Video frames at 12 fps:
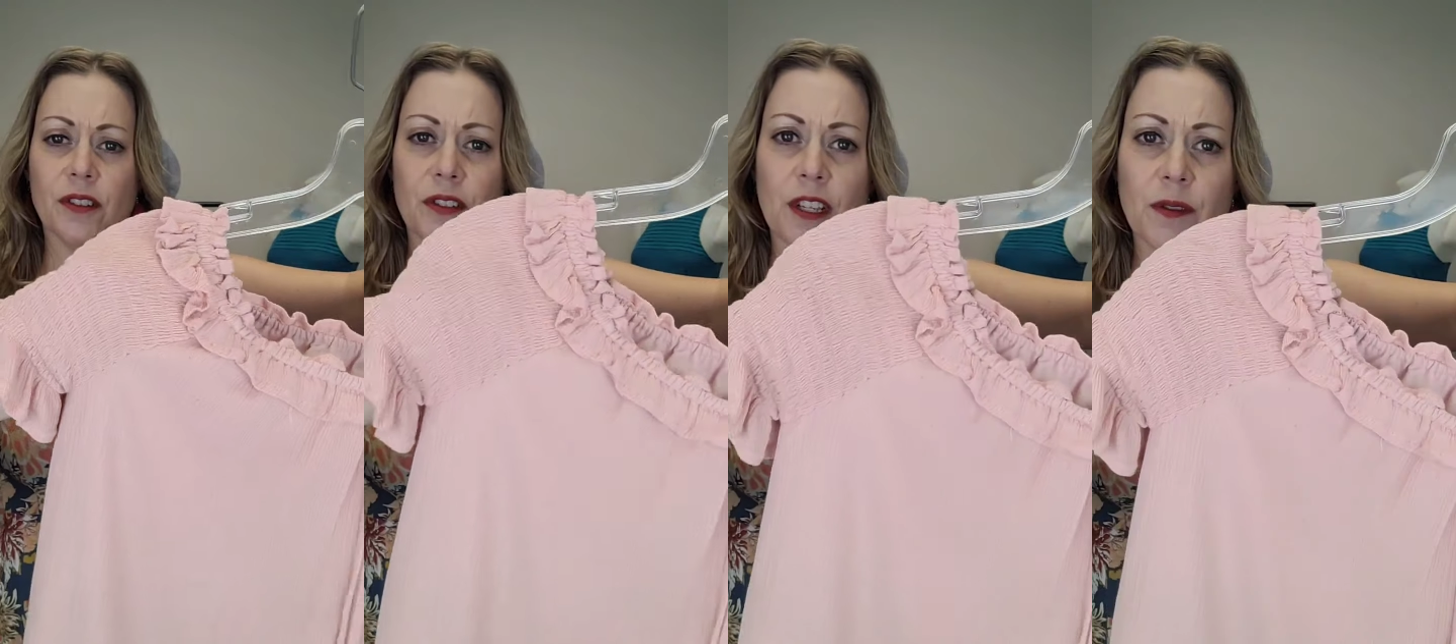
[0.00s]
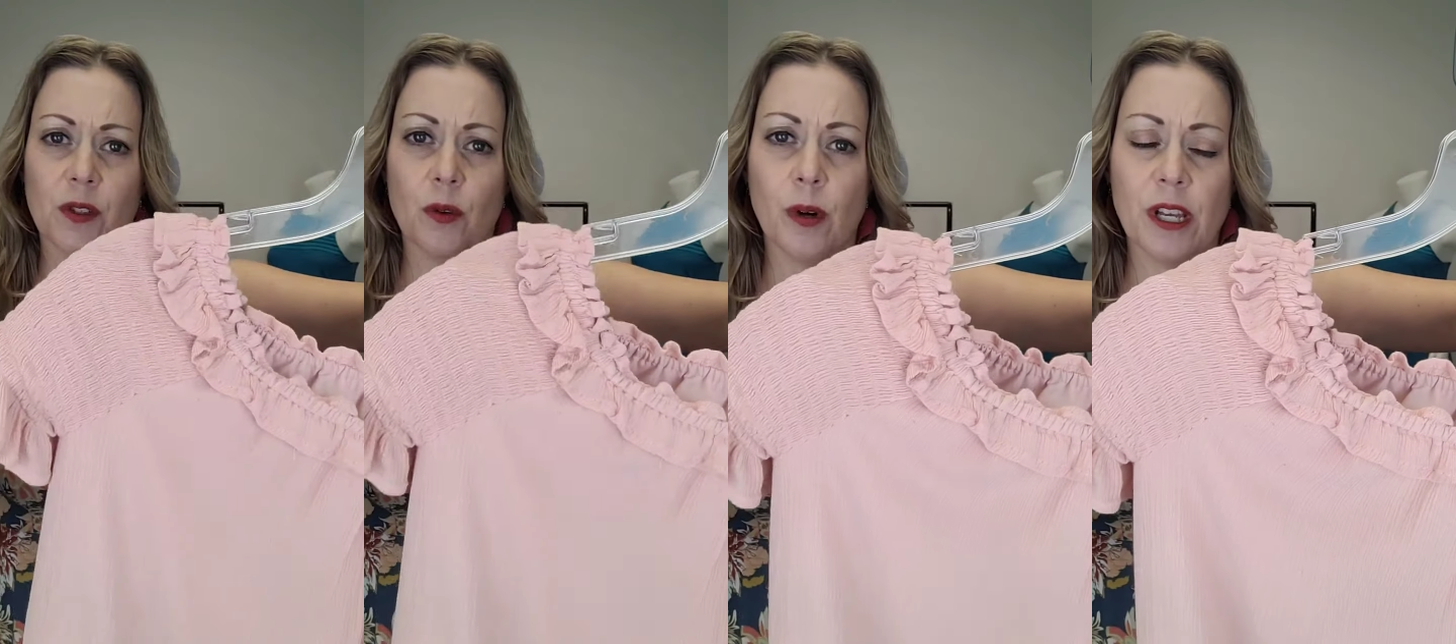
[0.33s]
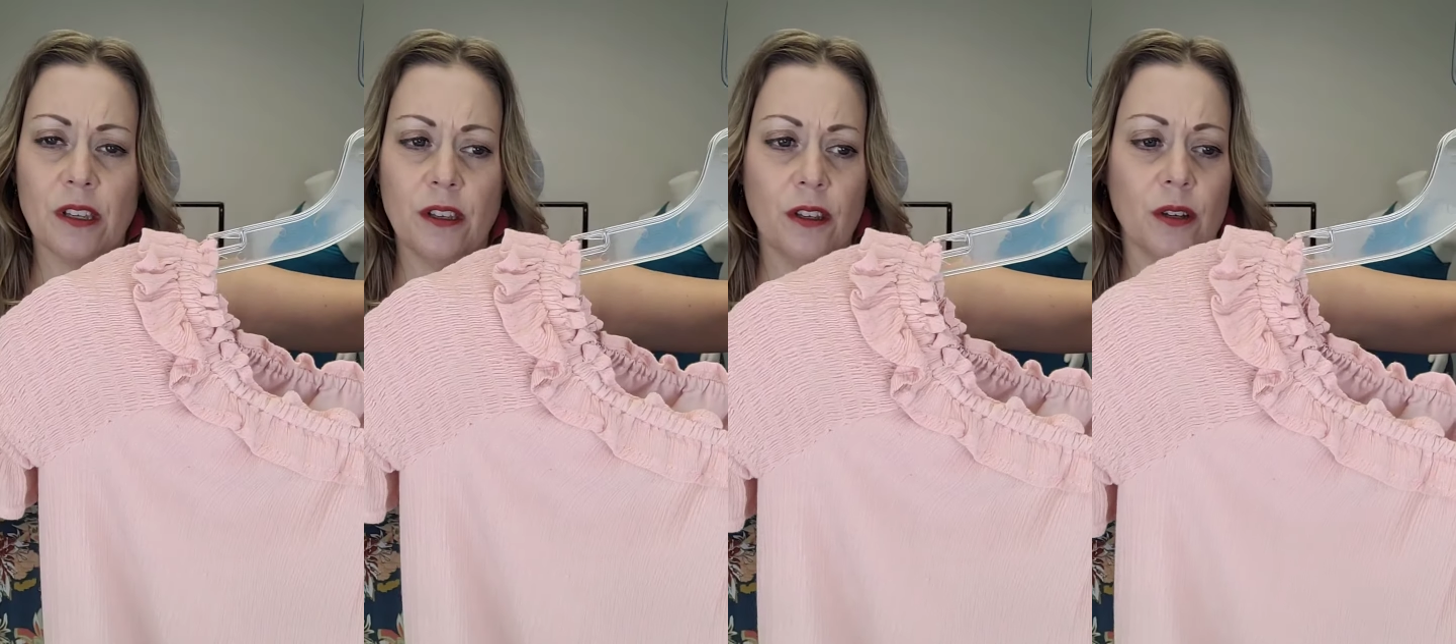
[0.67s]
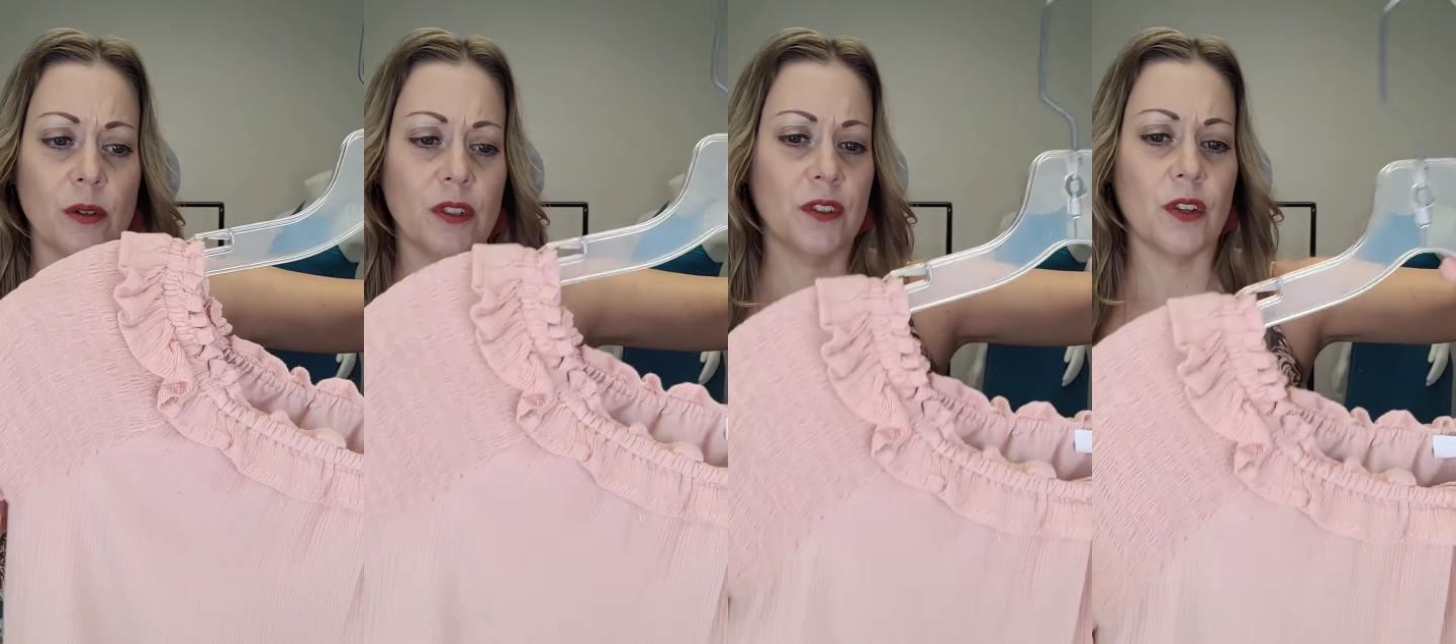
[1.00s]
the sleeves, quite
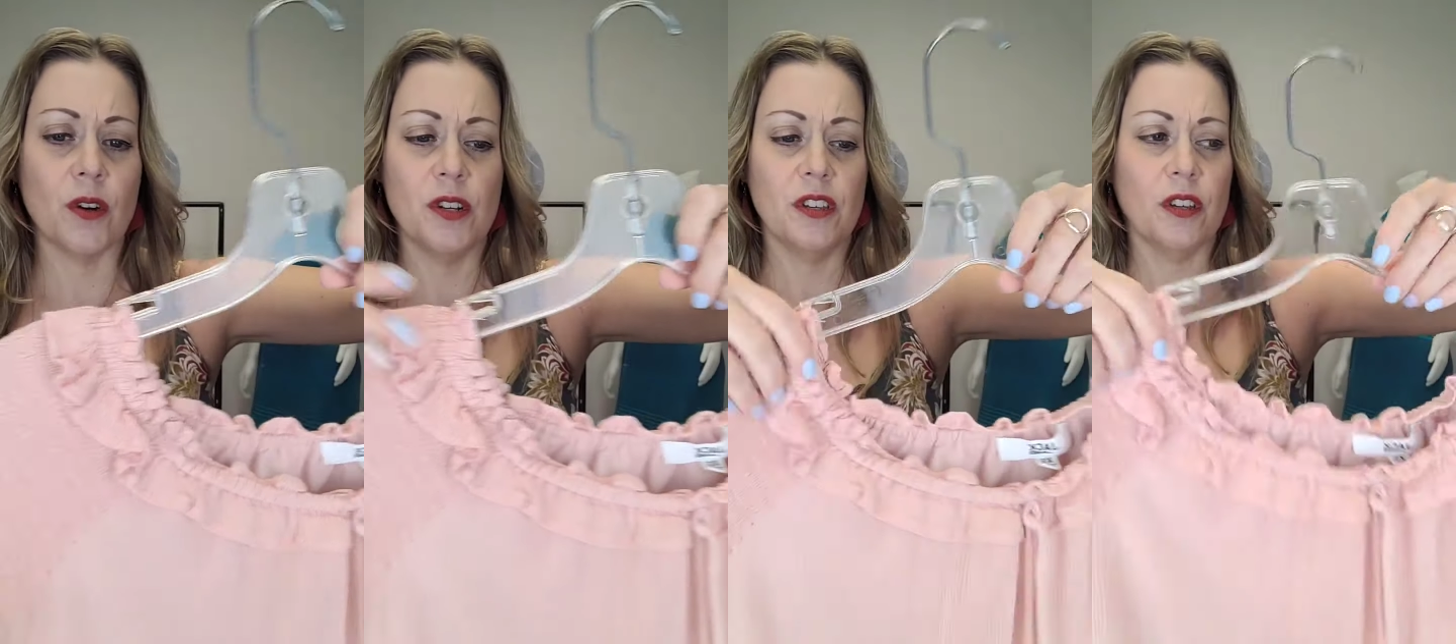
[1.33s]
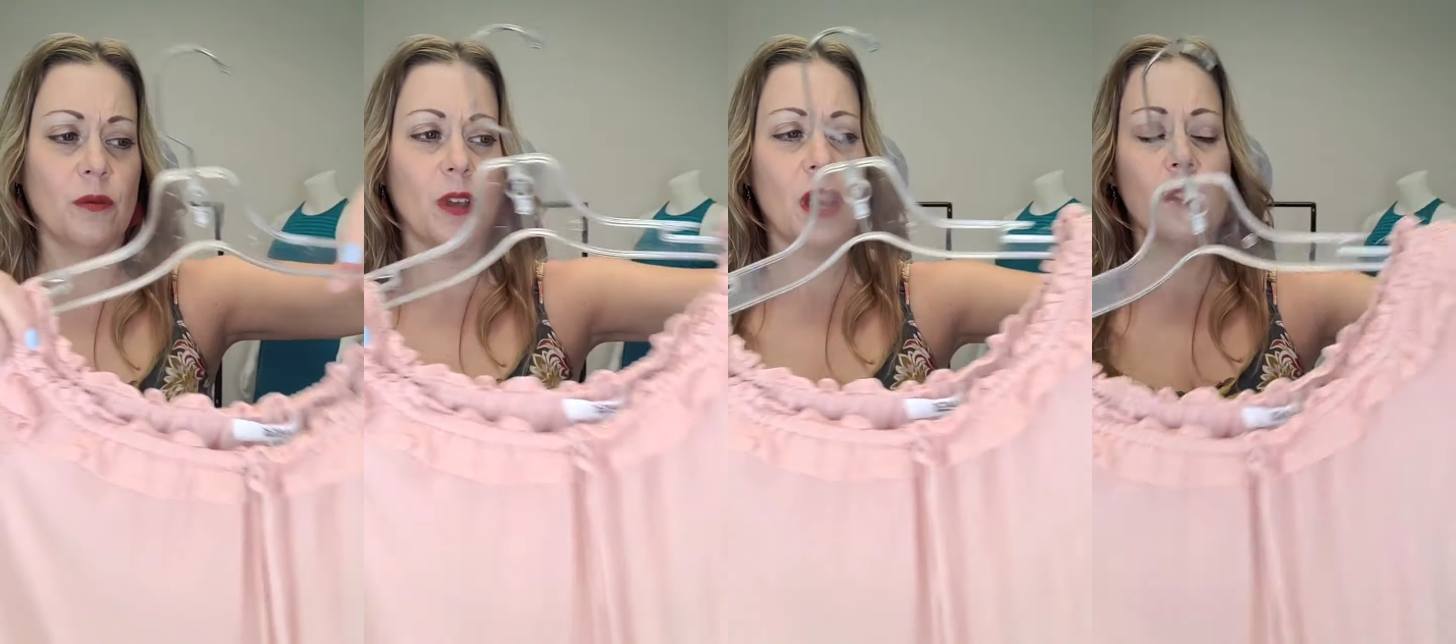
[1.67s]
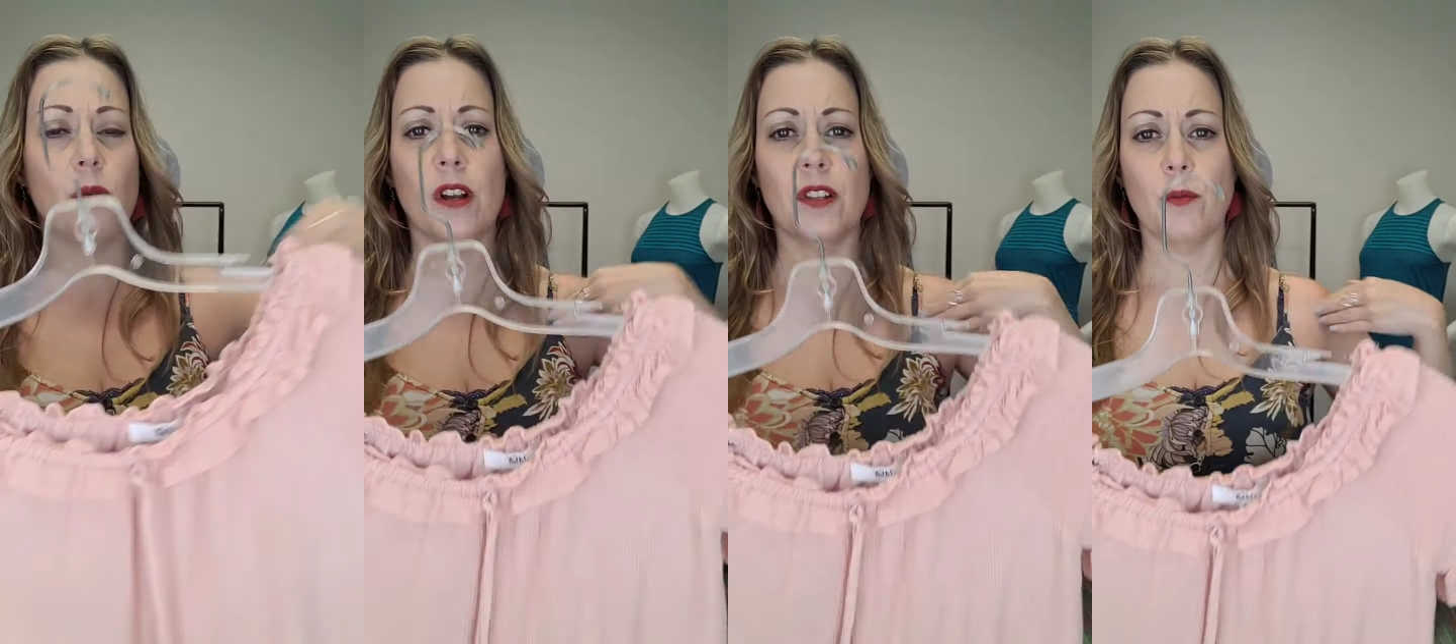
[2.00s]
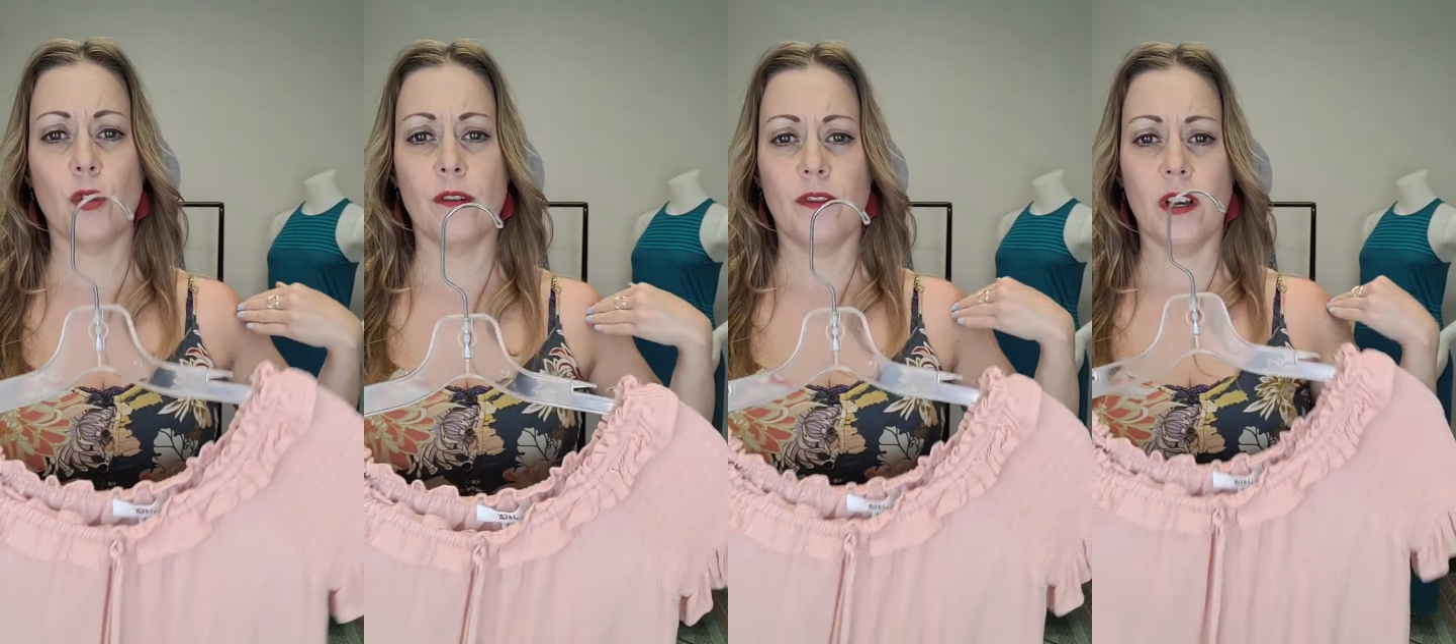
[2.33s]
cute. So you could kind of wear, it's
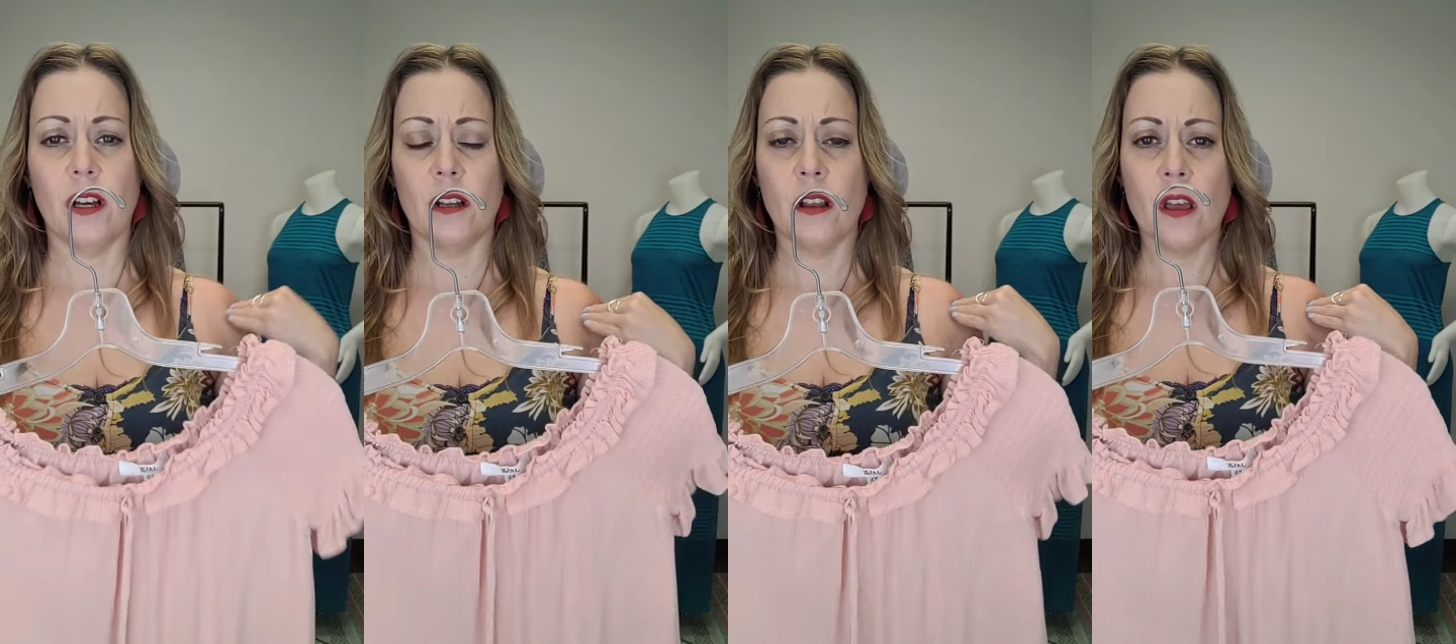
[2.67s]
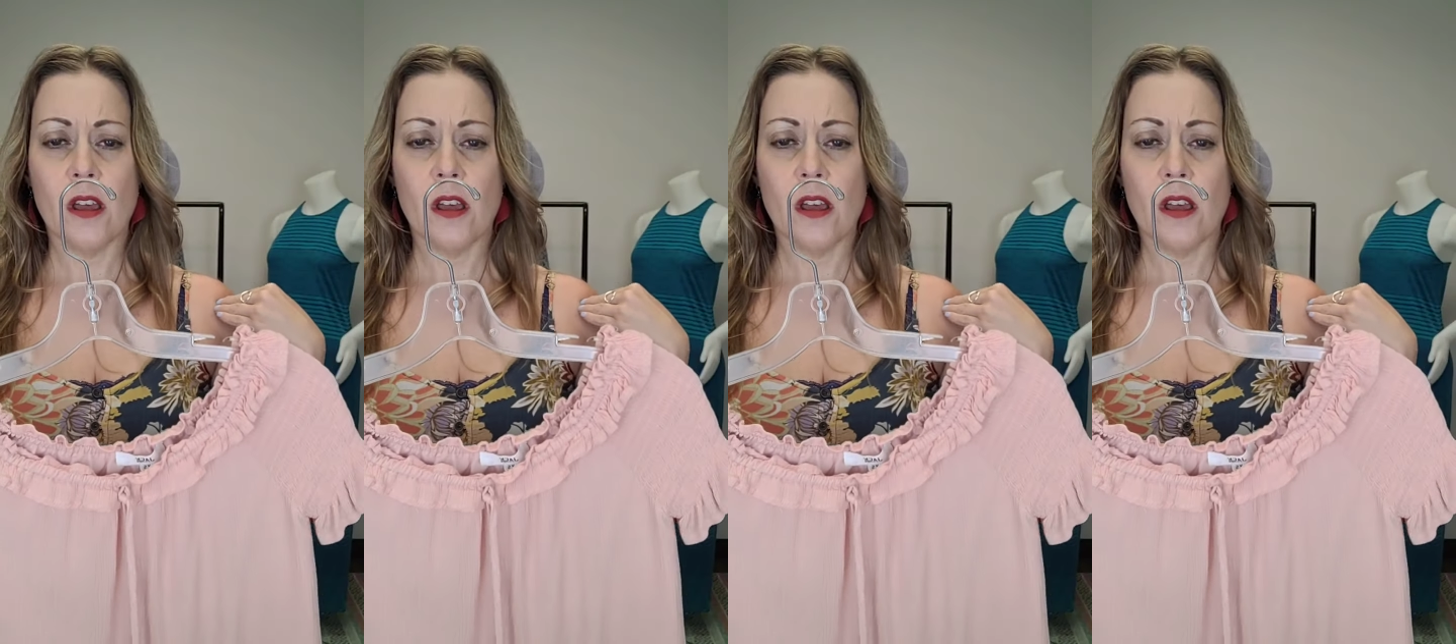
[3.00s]
more of a